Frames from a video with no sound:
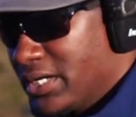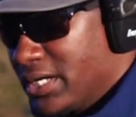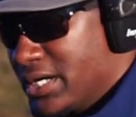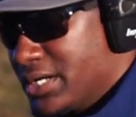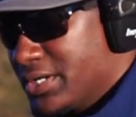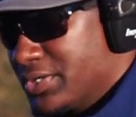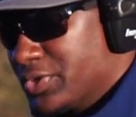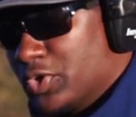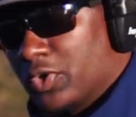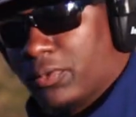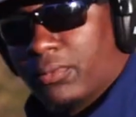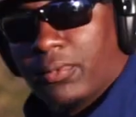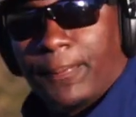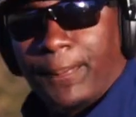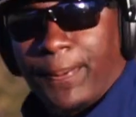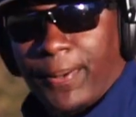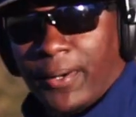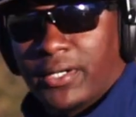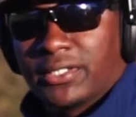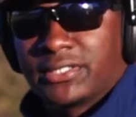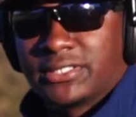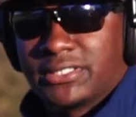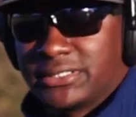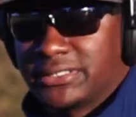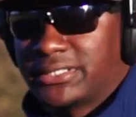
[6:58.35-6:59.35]
a normal
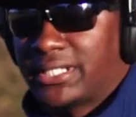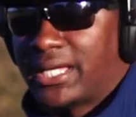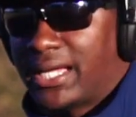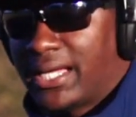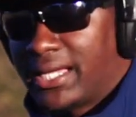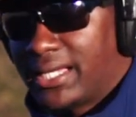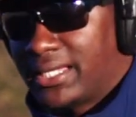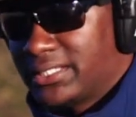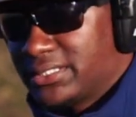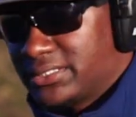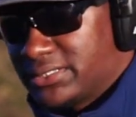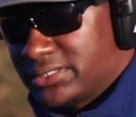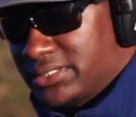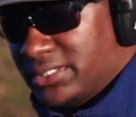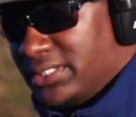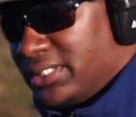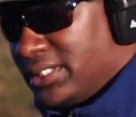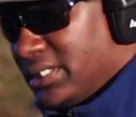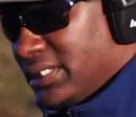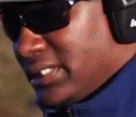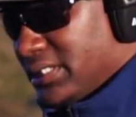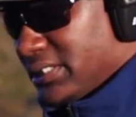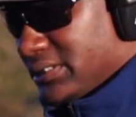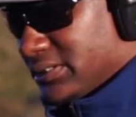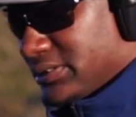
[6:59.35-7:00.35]
person's eyes,
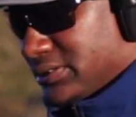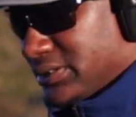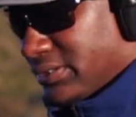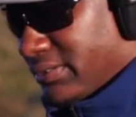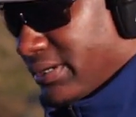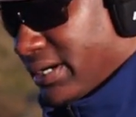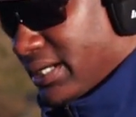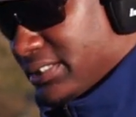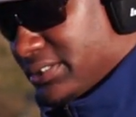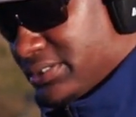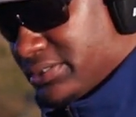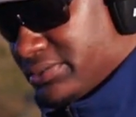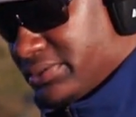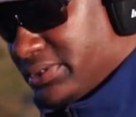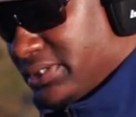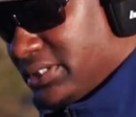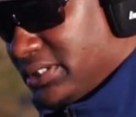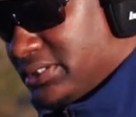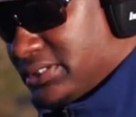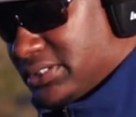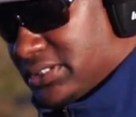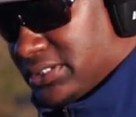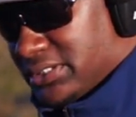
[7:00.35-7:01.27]
so I do need